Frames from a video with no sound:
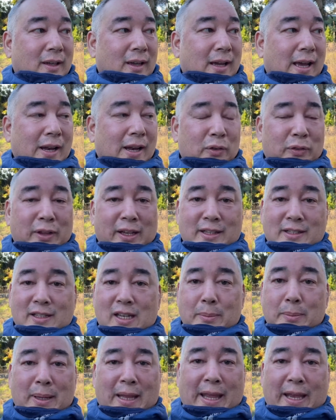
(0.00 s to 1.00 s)
I don't think it's
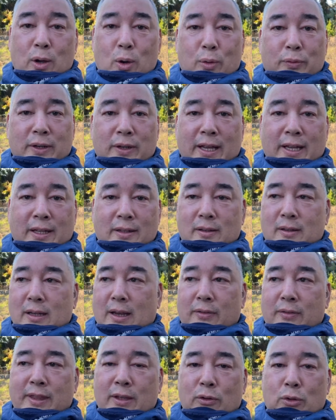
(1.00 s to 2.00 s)
going to be like overnight
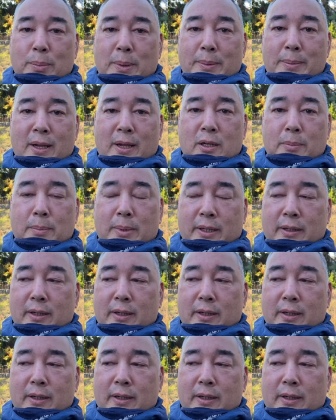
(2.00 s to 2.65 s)
everything will be better, but